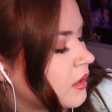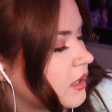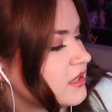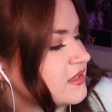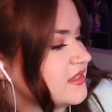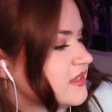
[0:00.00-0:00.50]

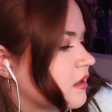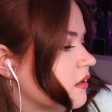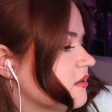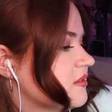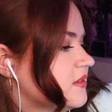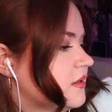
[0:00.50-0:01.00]
And it
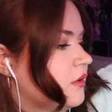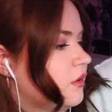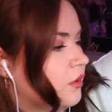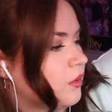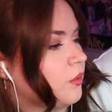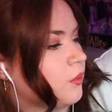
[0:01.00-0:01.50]
says
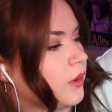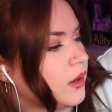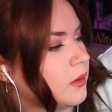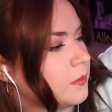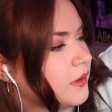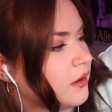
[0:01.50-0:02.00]

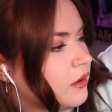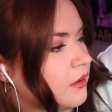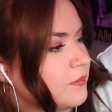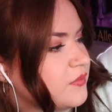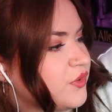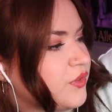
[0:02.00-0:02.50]
right up here.
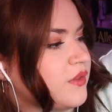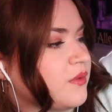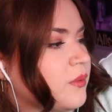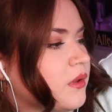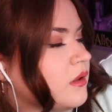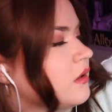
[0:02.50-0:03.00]
So this one